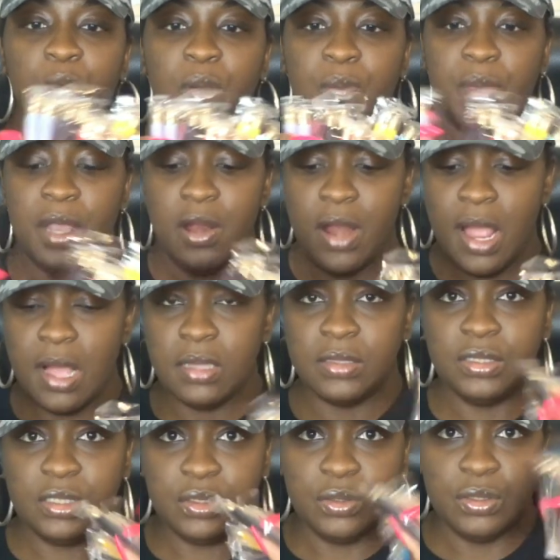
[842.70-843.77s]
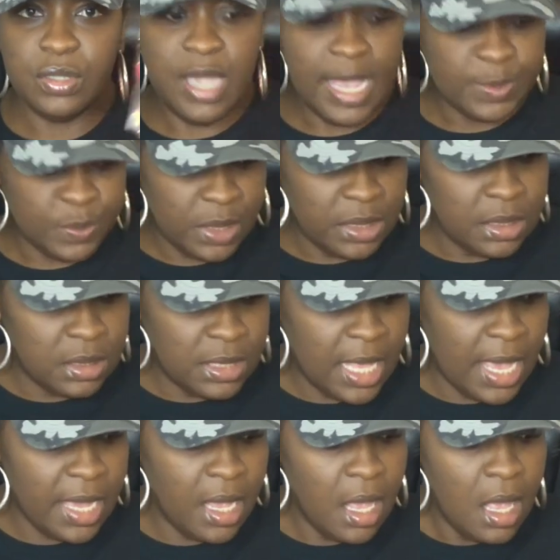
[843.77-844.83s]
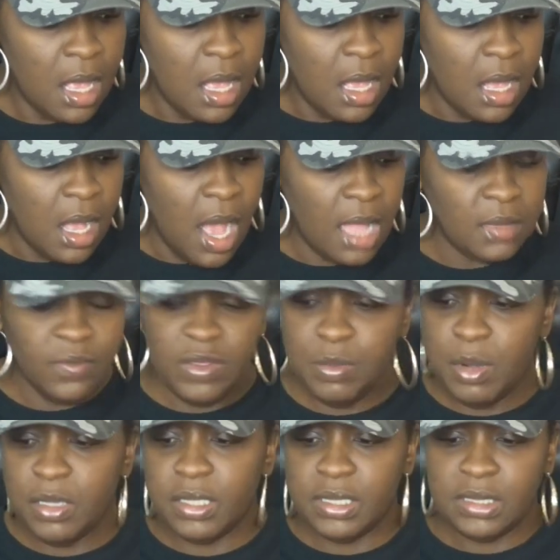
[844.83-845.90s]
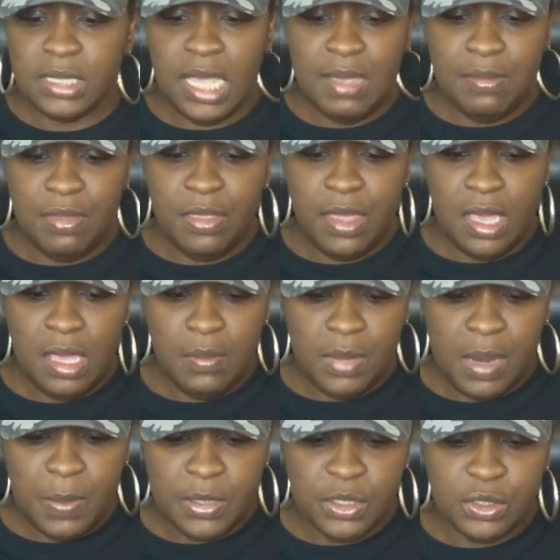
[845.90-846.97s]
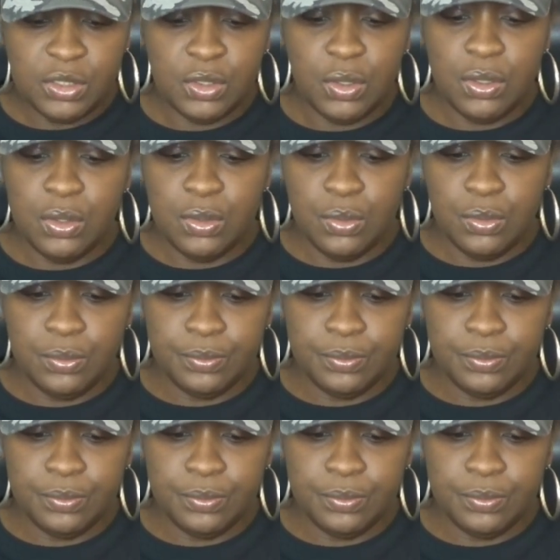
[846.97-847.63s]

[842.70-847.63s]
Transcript: one pair out and show you guys what they look like. All of them are the same thing, but I'm gonna just show you